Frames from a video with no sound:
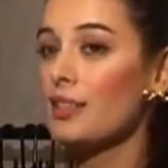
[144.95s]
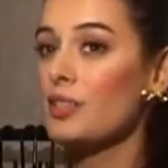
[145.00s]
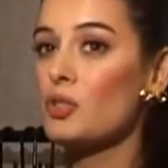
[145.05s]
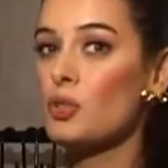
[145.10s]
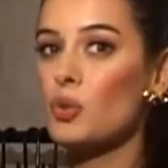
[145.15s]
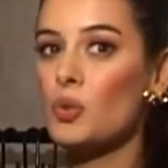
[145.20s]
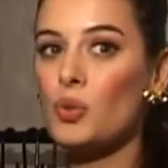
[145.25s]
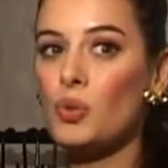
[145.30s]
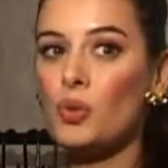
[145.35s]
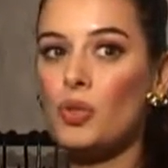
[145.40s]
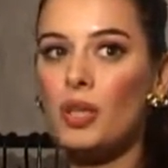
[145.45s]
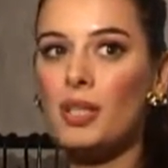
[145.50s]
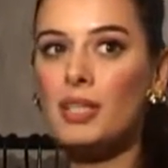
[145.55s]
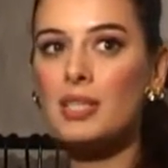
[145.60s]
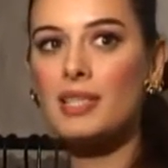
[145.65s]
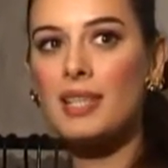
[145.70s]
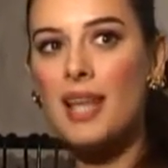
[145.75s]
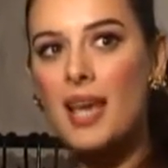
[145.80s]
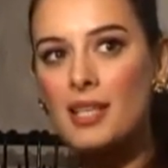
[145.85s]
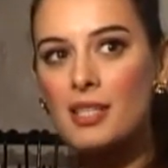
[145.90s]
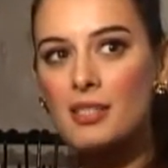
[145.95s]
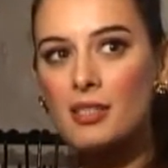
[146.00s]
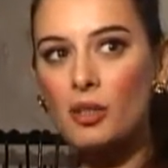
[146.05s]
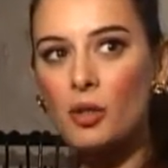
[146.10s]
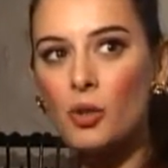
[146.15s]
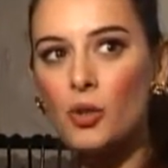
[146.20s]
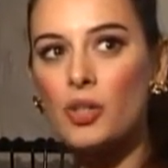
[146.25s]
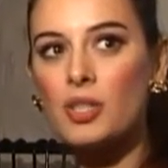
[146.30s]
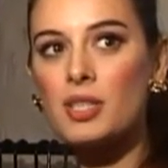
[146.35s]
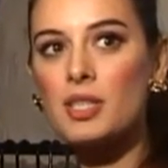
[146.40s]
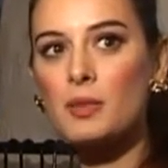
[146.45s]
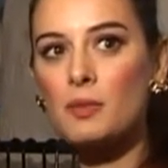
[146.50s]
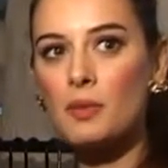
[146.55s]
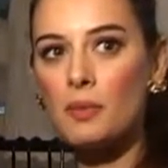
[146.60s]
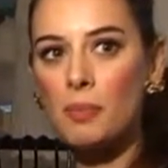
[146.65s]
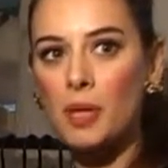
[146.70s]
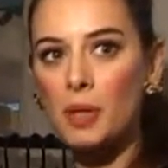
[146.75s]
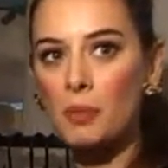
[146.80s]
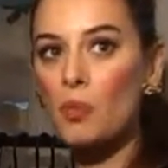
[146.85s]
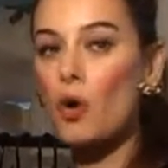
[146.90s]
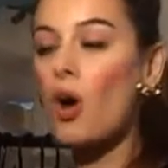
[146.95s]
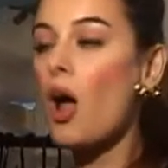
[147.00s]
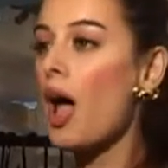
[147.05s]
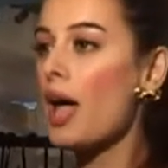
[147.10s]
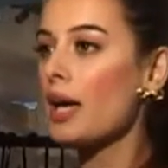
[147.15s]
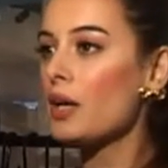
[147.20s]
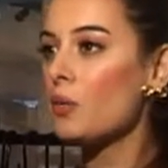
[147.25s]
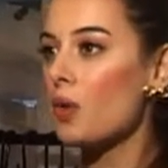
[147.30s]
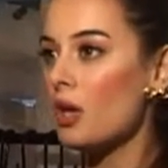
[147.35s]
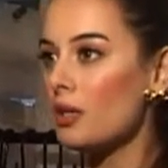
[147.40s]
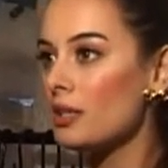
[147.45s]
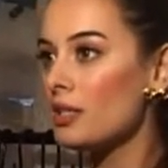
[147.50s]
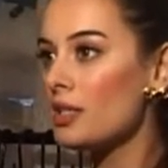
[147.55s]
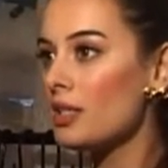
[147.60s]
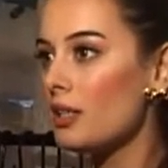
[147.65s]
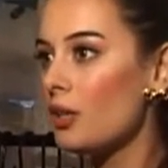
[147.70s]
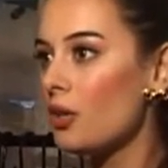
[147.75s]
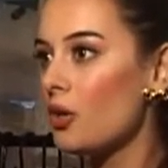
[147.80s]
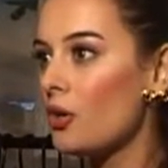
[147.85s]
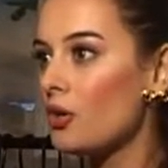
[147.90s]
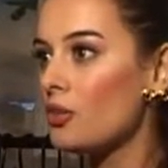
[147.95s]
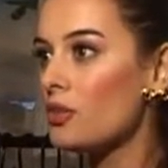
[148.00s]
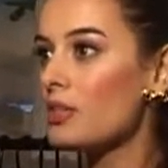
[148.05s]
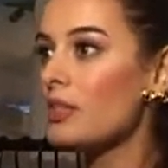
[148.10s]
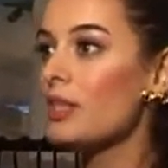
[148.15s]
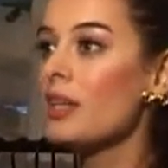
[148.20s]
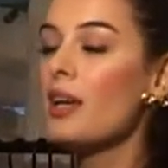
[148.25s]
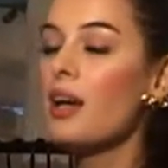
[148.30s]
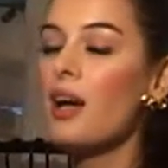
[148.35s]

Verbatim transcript: So it's less clothes, but more high-quality clothes.